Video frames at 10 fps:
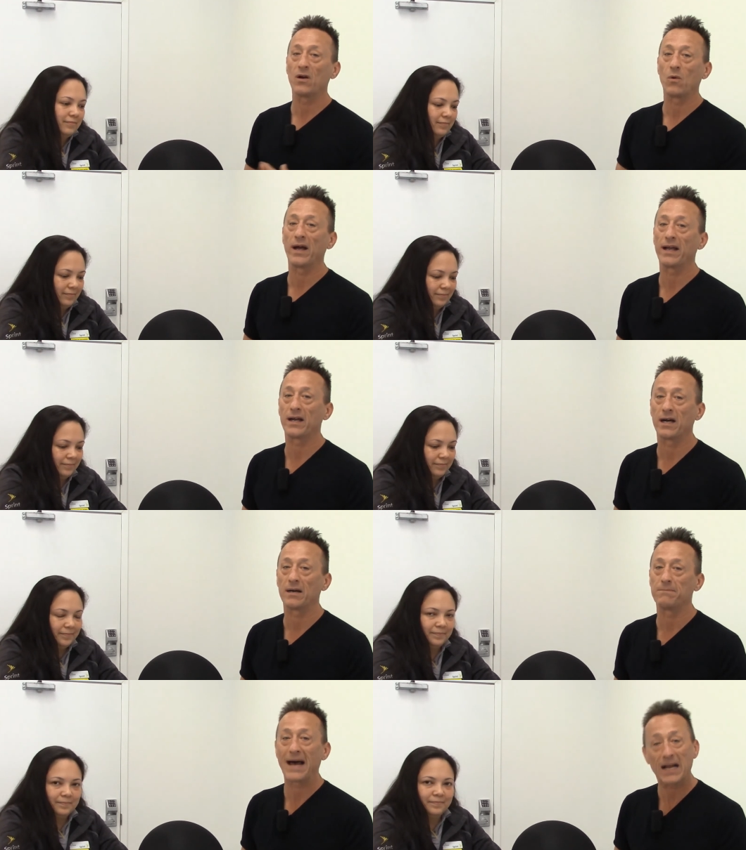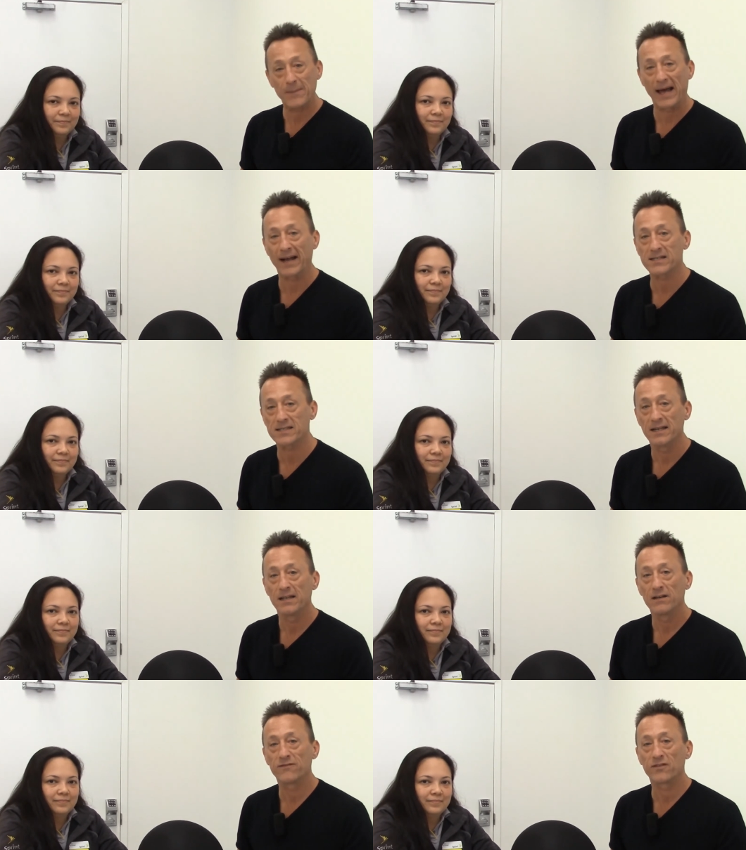Speaker 1: away uh, backpacks
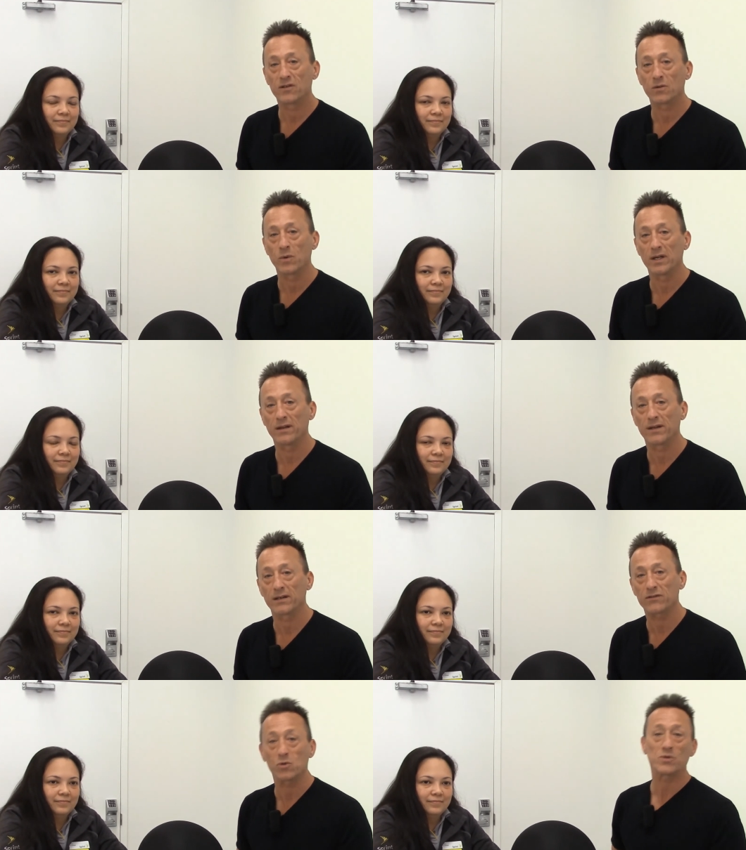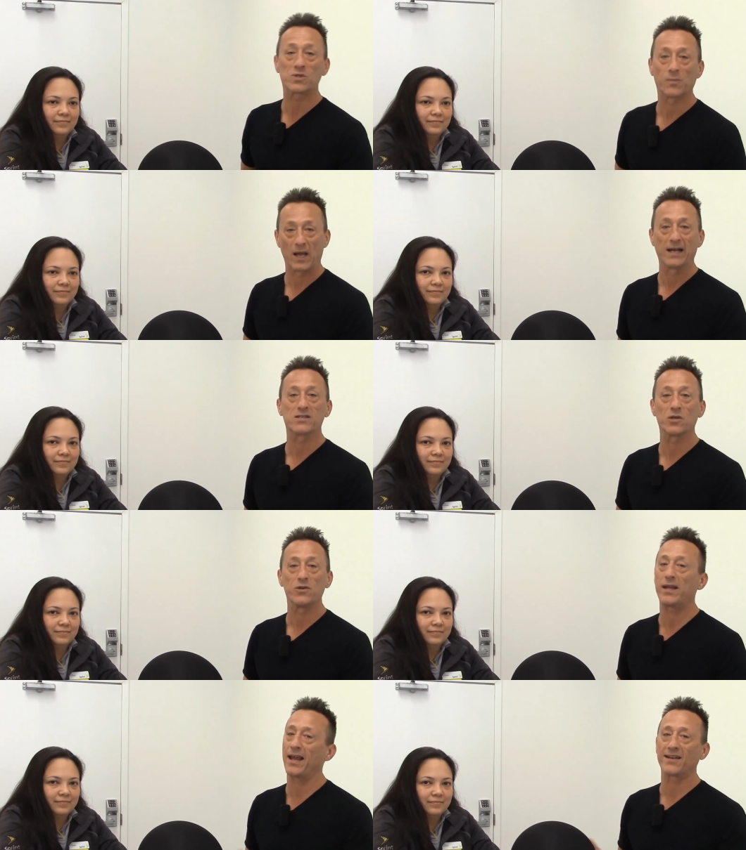full with uh, school supplies. So
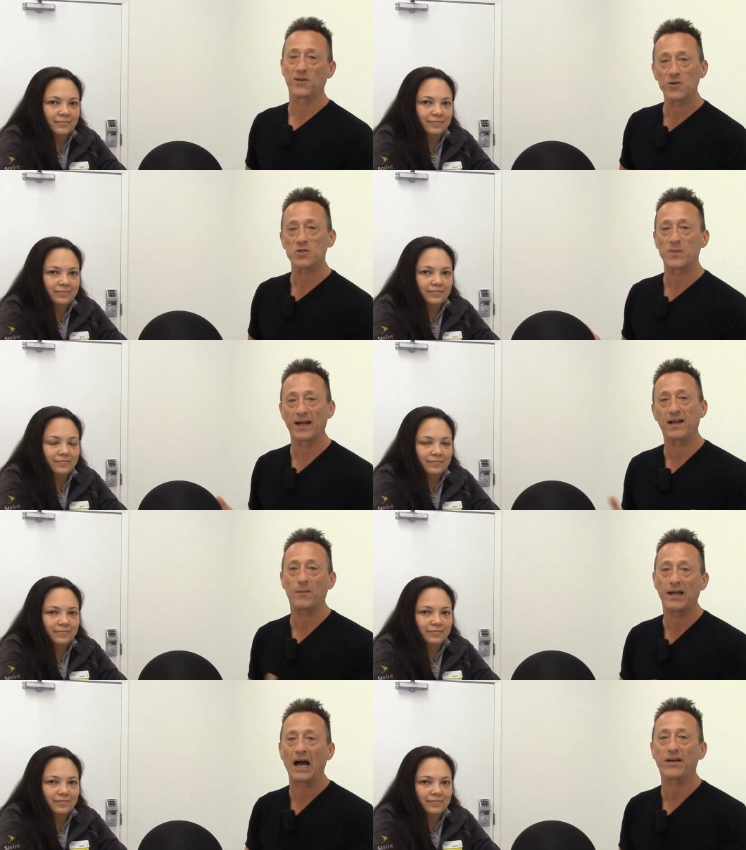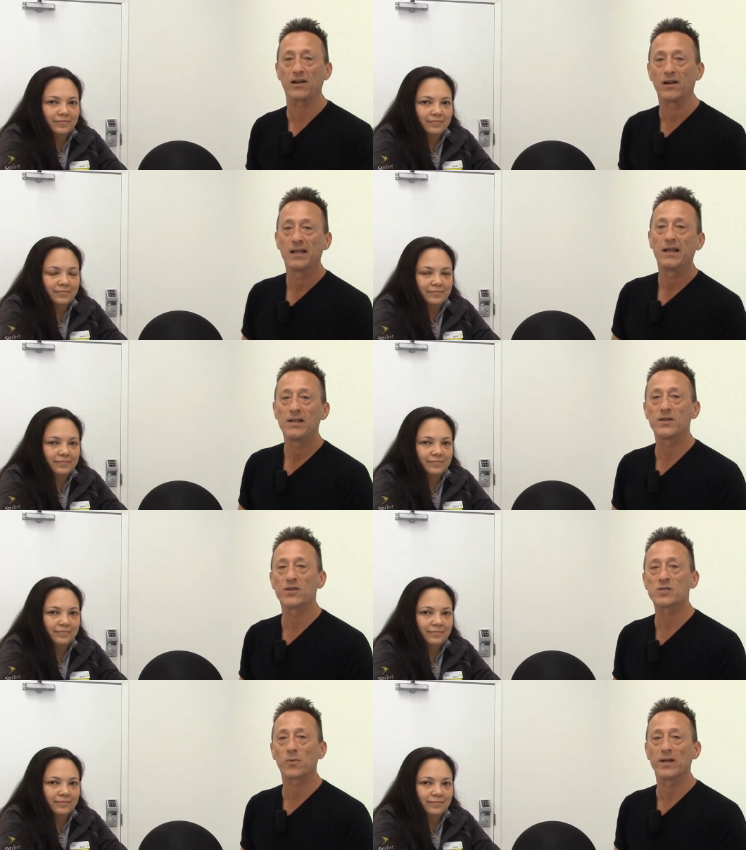you can't lose by coming out here to
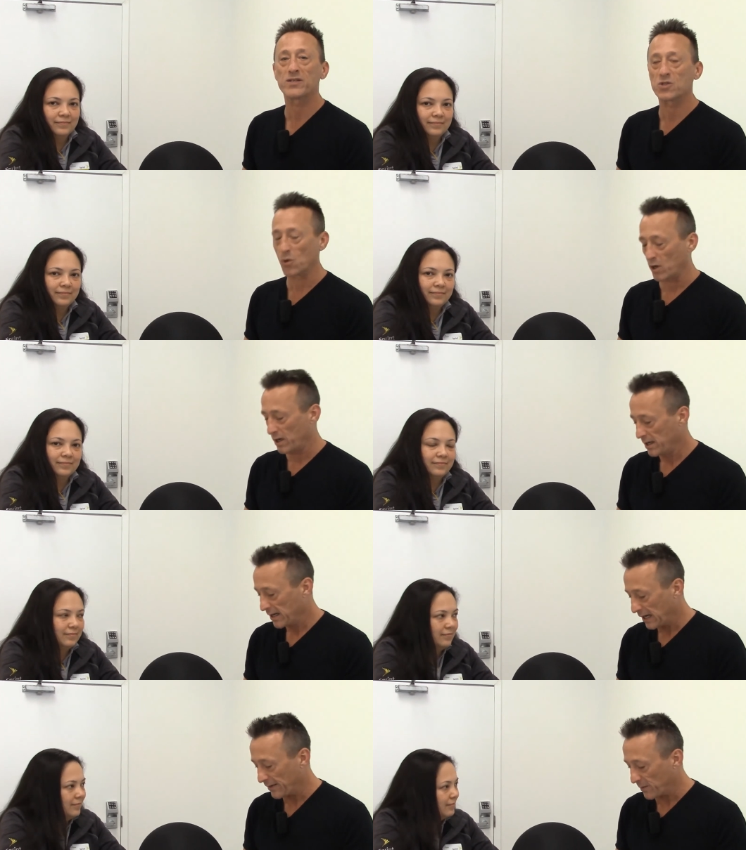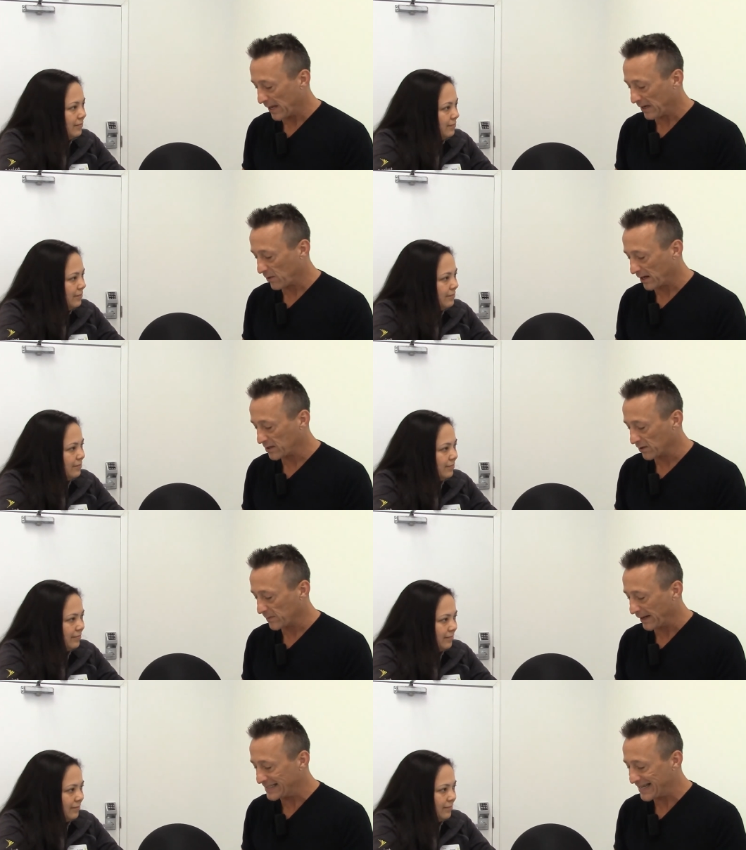the Sprint store on the Black Rock
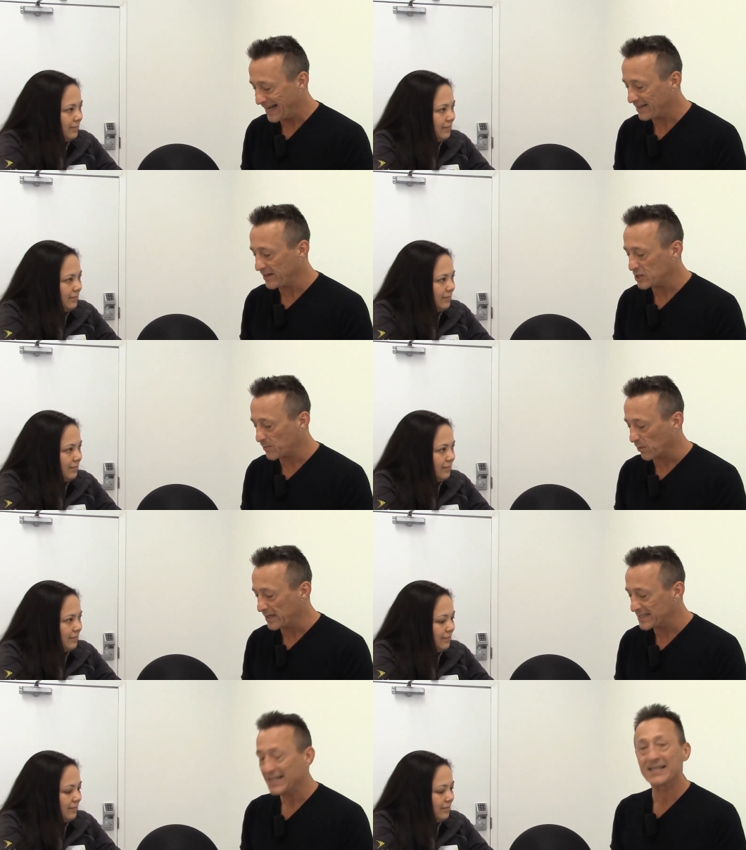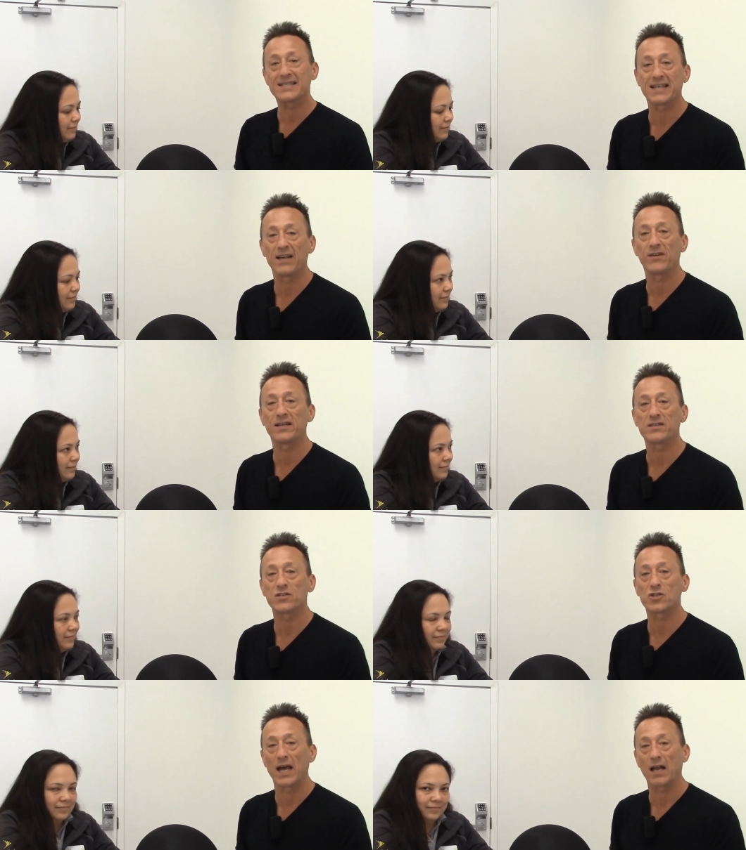Turnpike. Take the Sprint Savings
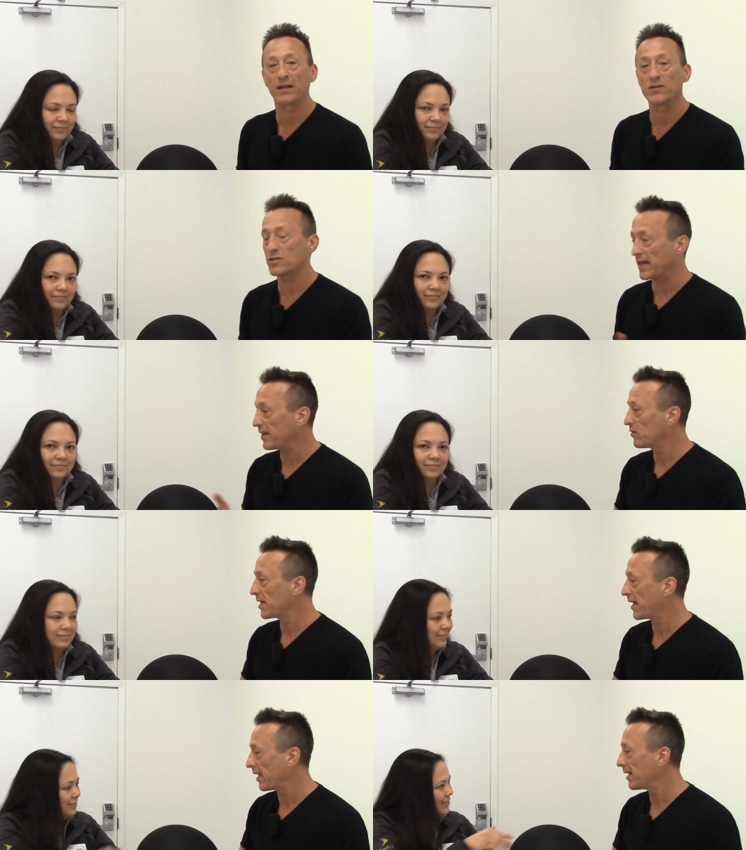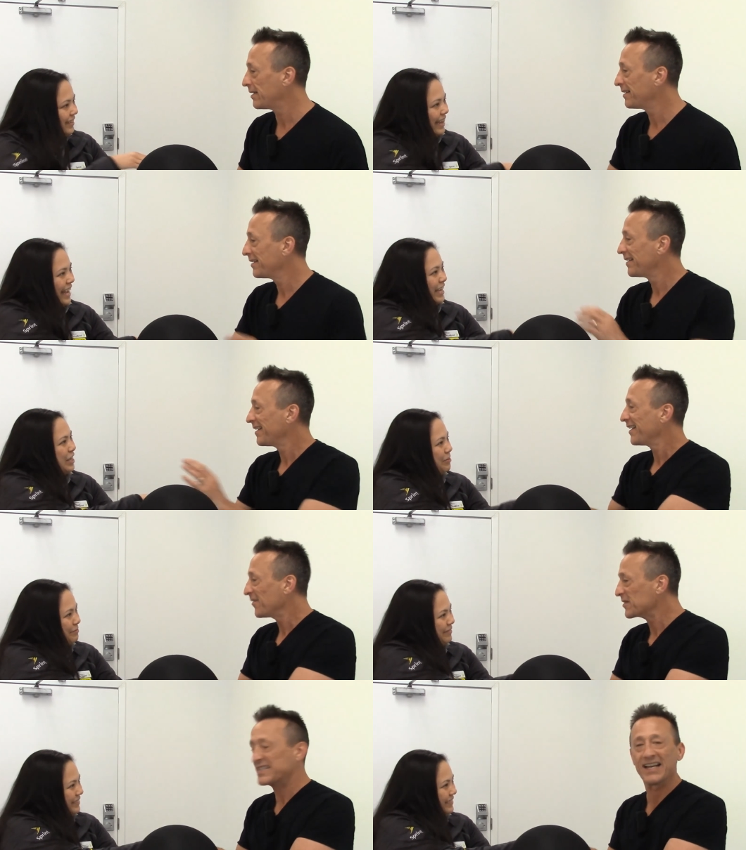Challenge. Thank you, Diane. Thank you.
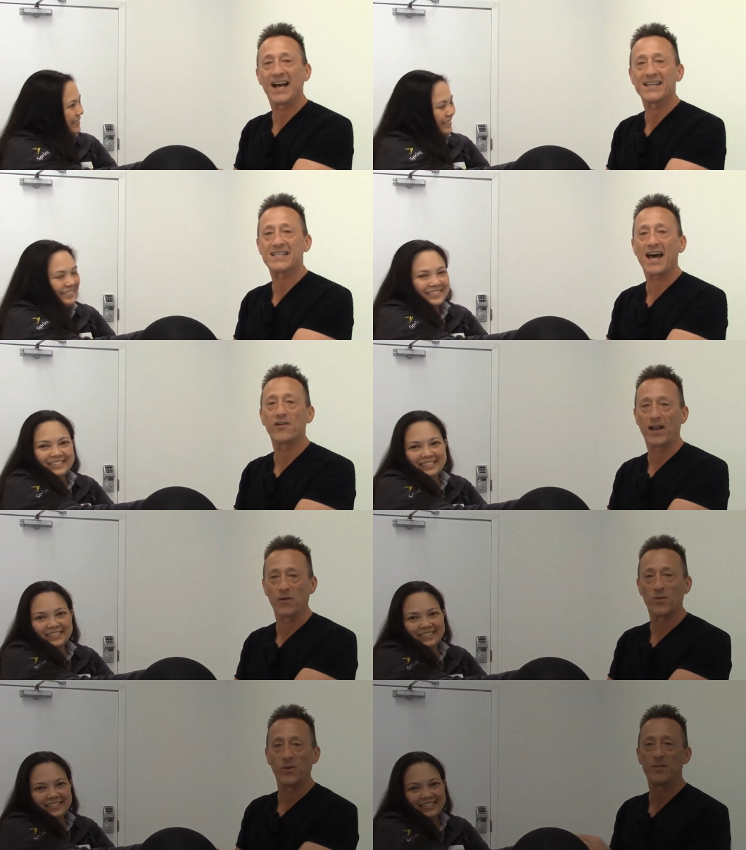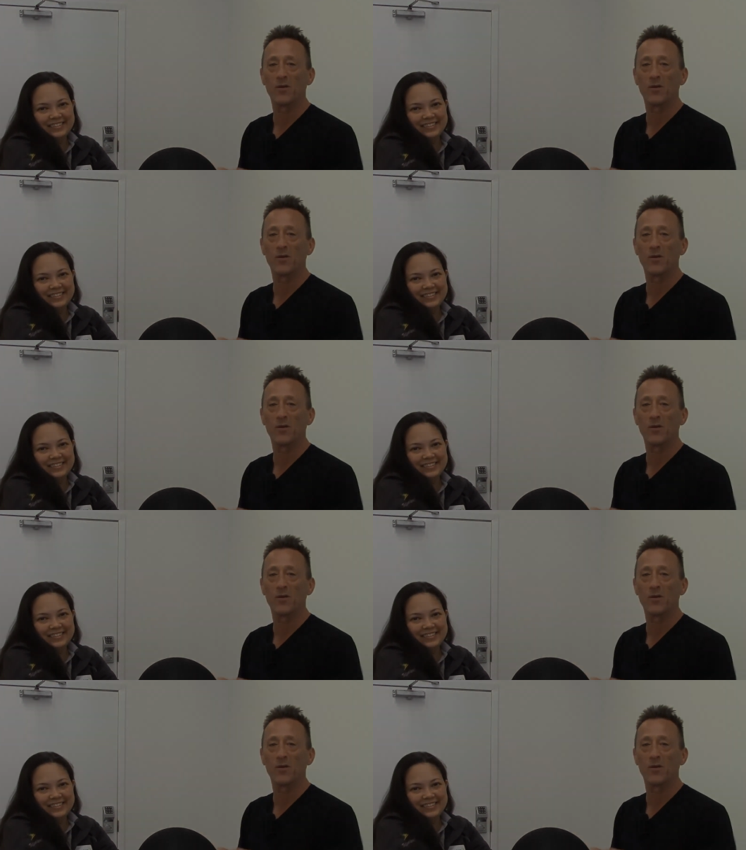We'll see you on Saturday with WEBE